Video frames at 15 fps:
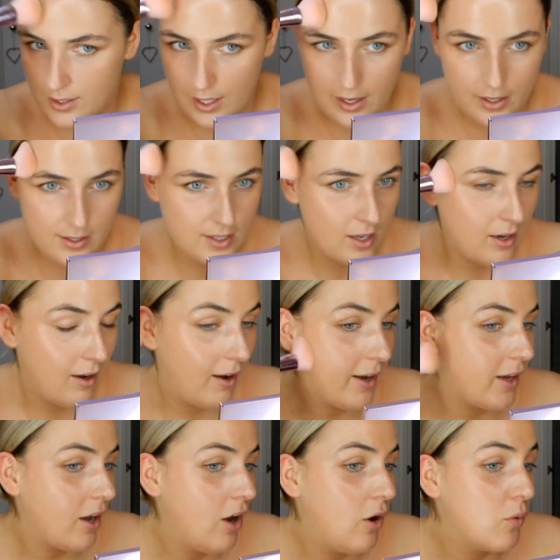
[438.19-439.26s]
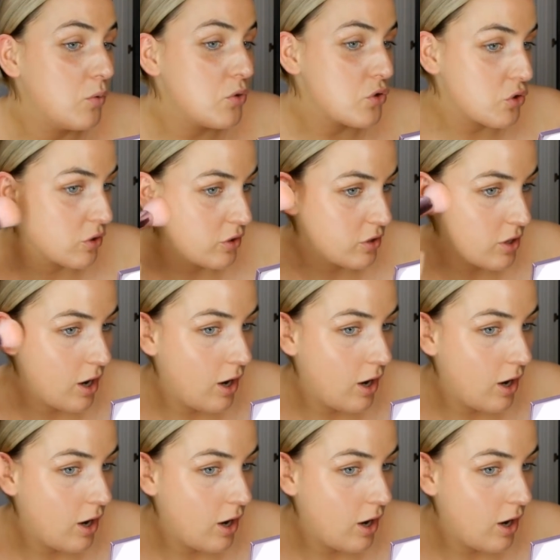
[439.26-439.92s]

That is like ultra